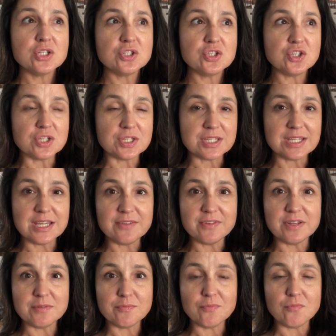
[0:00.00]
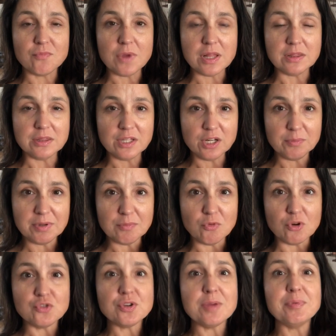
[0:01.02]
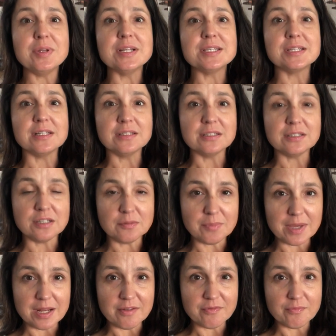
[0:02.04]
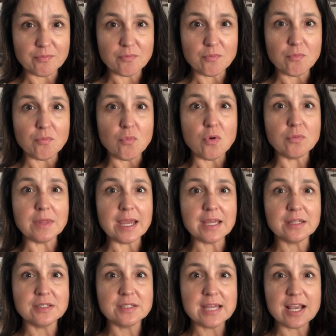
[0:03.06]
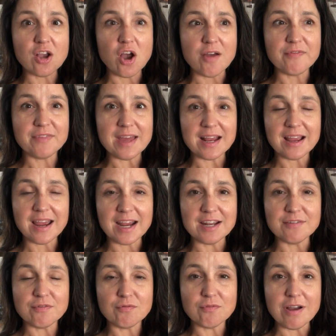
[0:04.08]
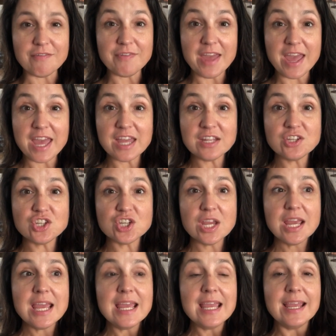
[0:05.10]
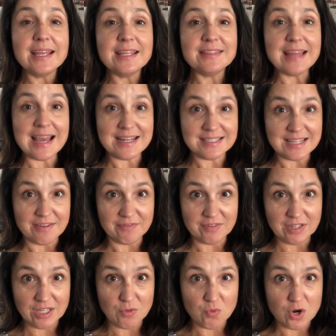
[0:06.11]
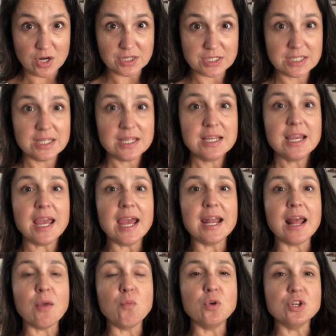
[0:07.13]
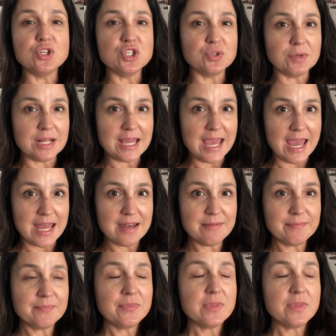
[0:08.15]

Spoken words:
just give it a little bit more drapiness and a little bit of, like, take off that kind of rough edge, that definitely worked. And I would do it again.